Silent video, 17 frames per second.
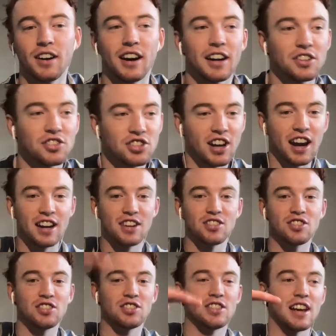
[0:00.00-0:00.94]

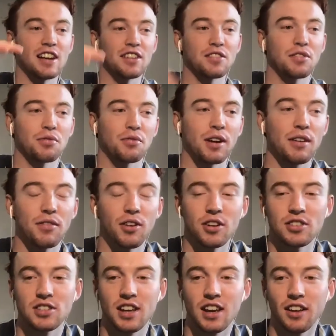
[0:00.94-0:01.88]
changed it down to 3
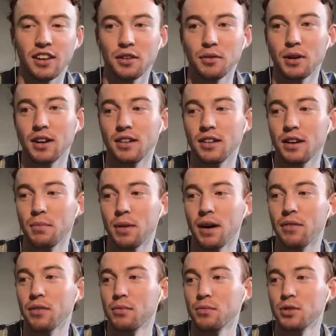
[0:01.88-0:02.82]
votes, Kelly went
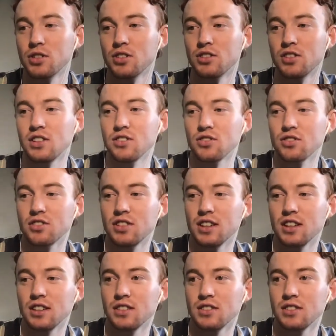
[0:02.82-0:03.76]
above him, which is
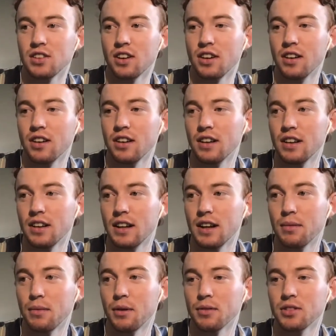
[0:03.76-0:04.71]
interesting. So
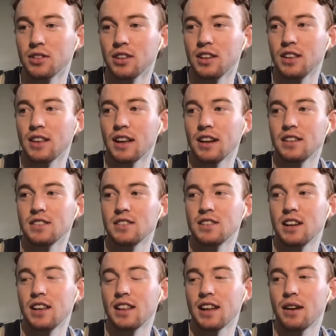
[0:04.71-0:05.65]
obviously they didn't
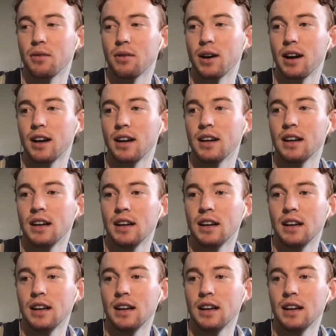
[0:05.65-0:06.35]
see it that way.